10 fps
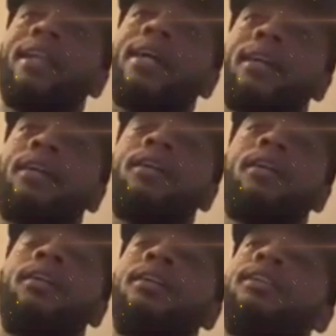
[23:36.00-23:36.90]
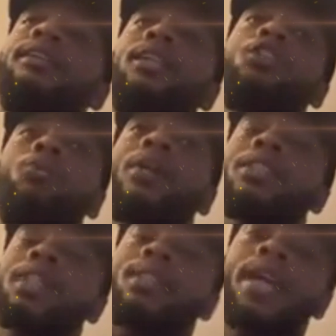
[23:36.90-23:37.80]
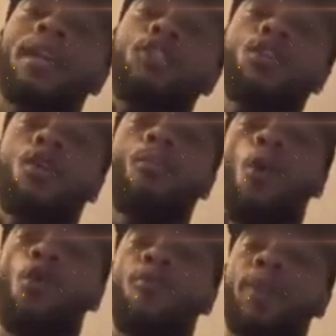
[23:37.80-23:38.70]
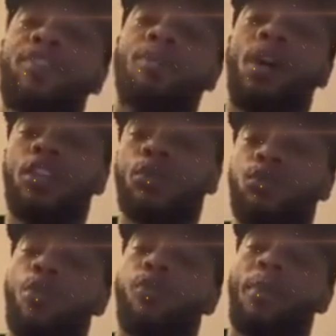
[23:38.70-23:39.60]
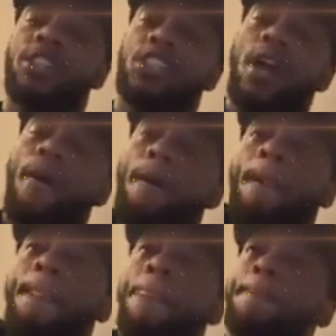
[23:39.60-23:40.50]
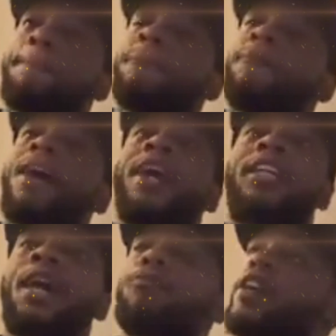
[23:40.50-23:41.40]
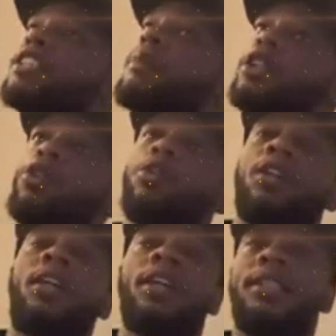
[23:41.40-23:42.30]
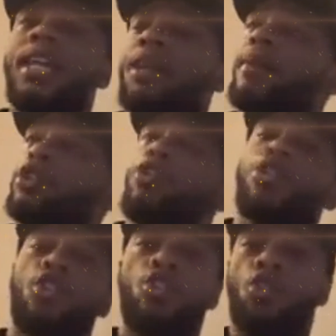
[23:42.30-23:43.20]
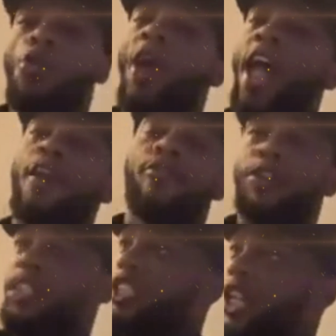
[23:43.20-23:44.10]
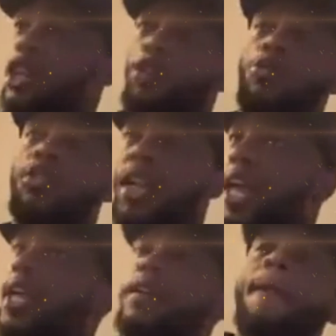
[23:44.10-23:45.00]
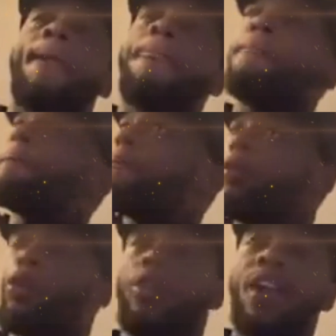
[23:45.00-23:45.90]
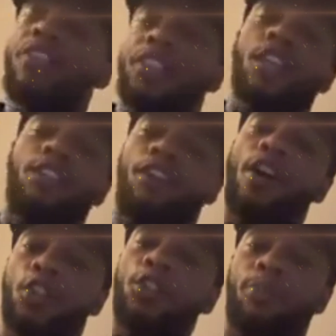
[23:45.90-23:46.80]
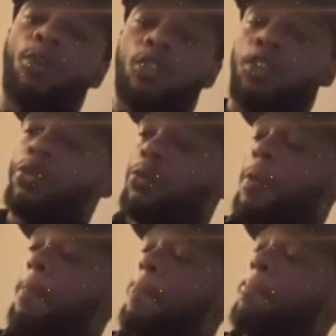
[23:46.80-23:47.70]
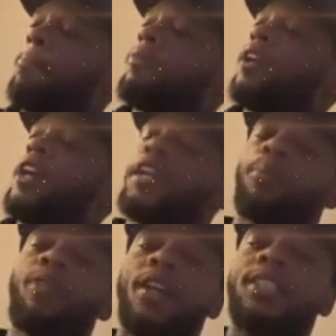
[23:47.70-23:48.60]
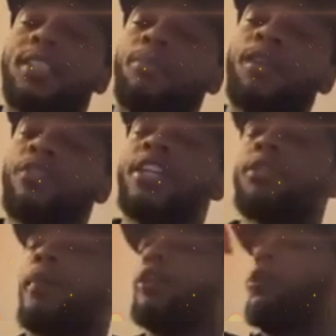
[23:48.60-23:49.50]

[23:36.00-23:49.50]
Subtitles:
to let this situation to remove me from under the roof of my child. I kept raising my daughter, take my daughter to school every single day, doing everything a father's supposed to do. In the process of me raising